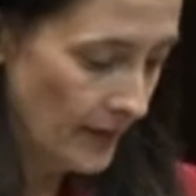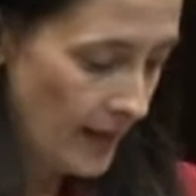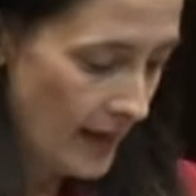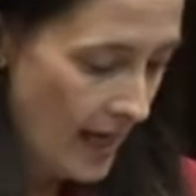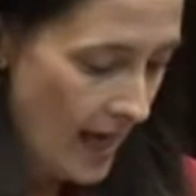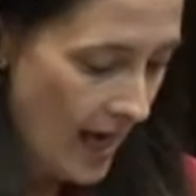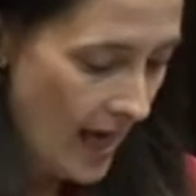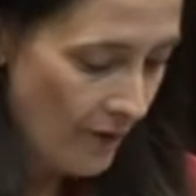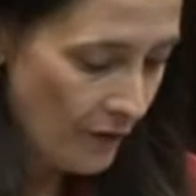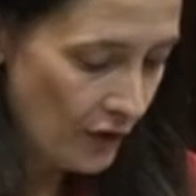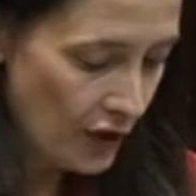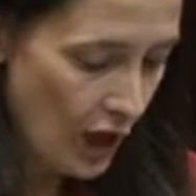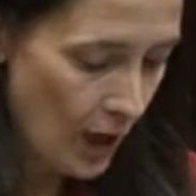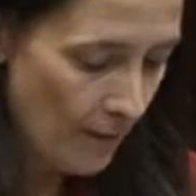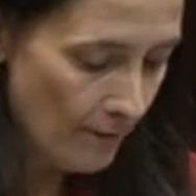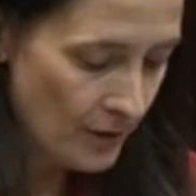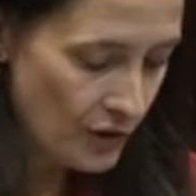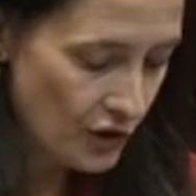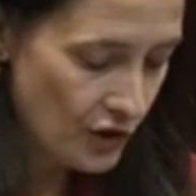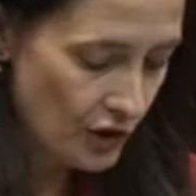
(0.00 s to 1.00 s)
have an
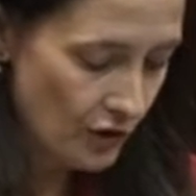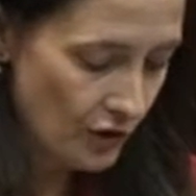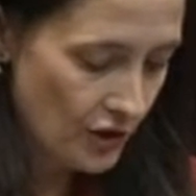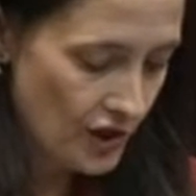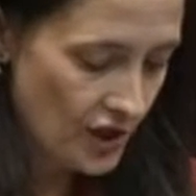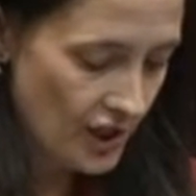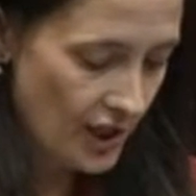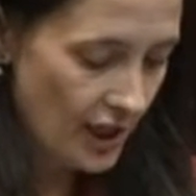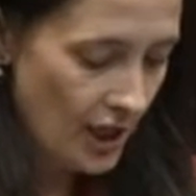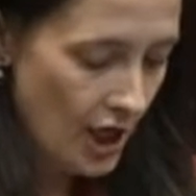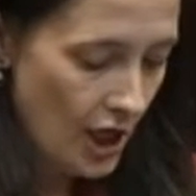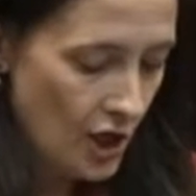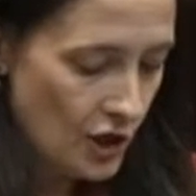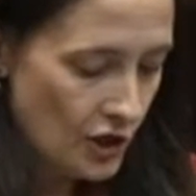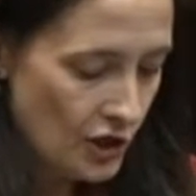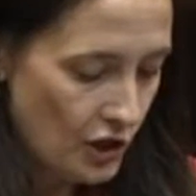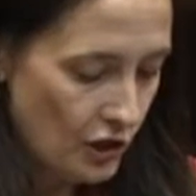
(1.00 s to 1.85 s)
opportunity to